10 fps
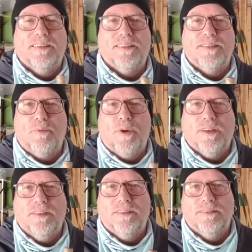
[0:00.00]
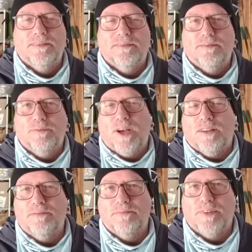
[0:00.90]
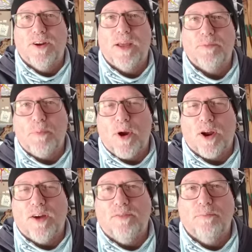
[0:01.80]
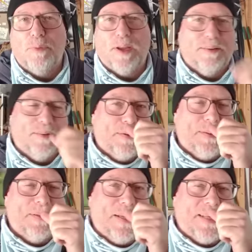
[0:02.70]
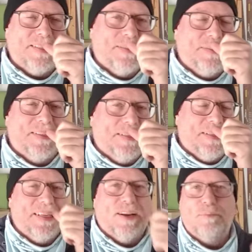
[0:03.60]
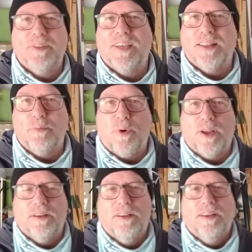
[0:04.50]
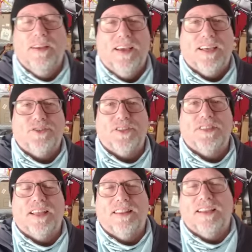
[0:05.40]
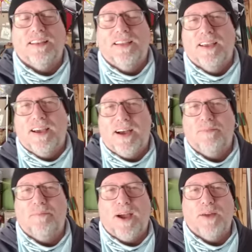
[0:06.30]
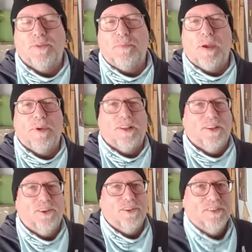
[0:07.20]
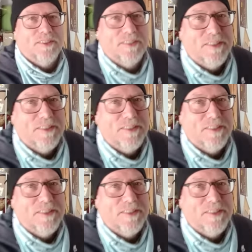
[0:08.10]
someone. Well, her name's Margot, but that's, you know, beside the point. And she said that I was maybe a little